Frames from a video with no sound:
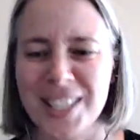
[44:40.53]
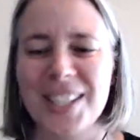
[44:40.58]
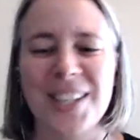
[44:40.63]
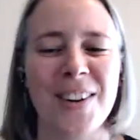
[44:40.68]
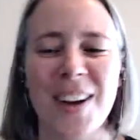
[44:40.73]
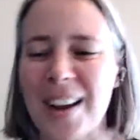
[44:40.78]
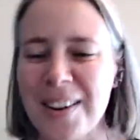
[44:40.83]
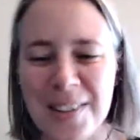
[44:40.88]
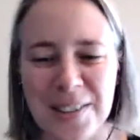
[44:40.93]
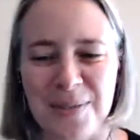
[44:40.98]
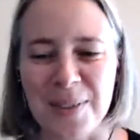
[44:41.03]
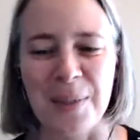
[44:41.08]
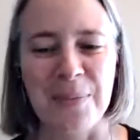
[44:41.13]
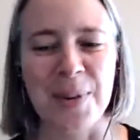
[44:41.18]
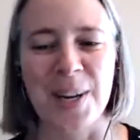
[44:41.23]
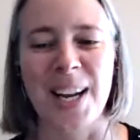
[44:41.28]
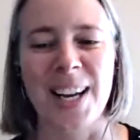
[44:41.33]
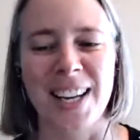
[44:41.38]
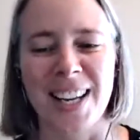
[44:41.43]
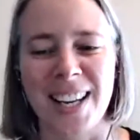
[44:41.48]
You don't have to remember
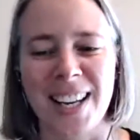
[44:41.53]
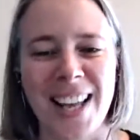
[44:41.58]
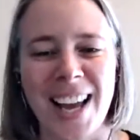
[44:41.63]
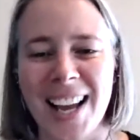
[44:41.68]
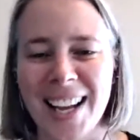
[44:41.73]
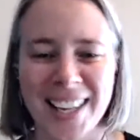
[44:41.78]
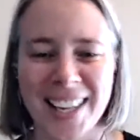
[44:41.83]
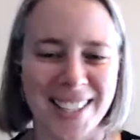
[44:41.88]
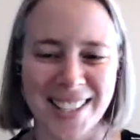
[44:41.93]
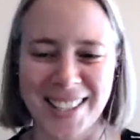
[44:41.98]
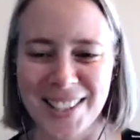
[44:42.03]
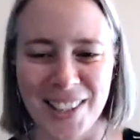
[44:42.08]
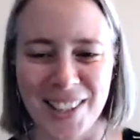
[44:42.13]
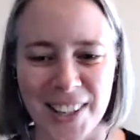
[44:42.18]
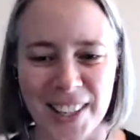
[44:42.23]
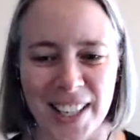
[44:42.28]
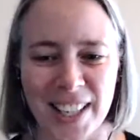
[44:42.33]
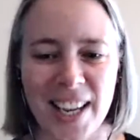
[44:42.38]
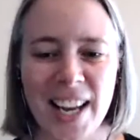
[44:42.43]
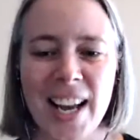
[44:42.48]
any of that because
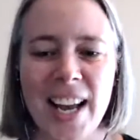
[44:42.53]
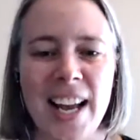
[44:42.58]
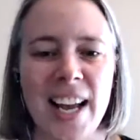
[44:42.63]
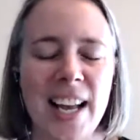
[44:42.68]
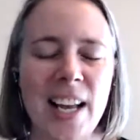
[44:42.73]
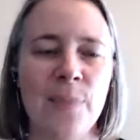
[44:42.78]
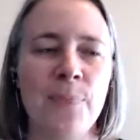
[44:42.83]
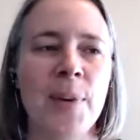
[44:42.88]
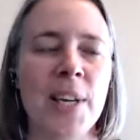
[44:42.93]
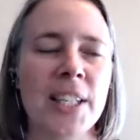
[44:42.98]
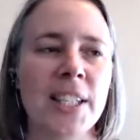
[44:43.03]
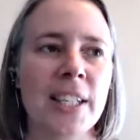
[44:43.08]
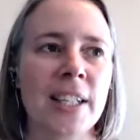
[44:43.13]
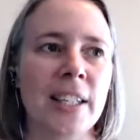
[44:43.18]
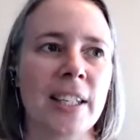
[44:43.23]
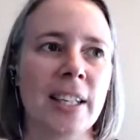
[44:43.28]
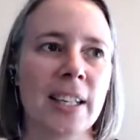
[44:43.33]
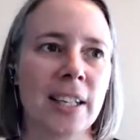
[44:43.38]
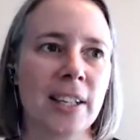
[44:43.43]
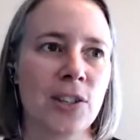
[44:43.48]
it
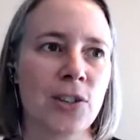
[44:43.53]
basically